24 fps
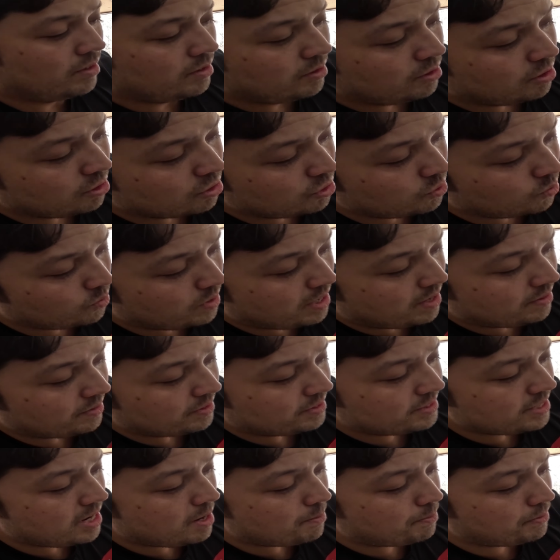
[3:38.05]
goes around
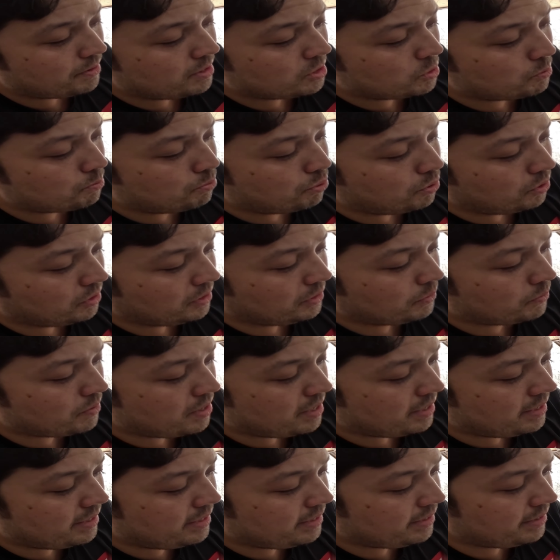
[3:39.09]
the top of this pulley
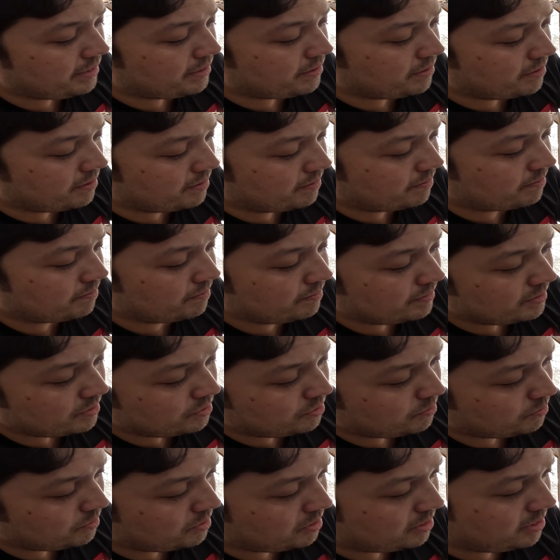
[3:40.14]
right here. There's
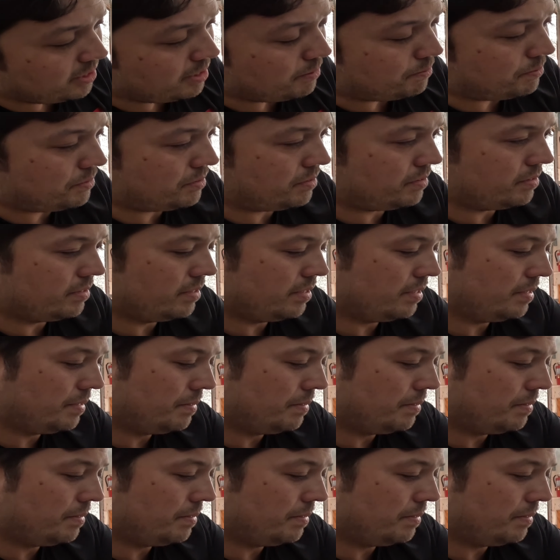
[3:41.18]
some clips.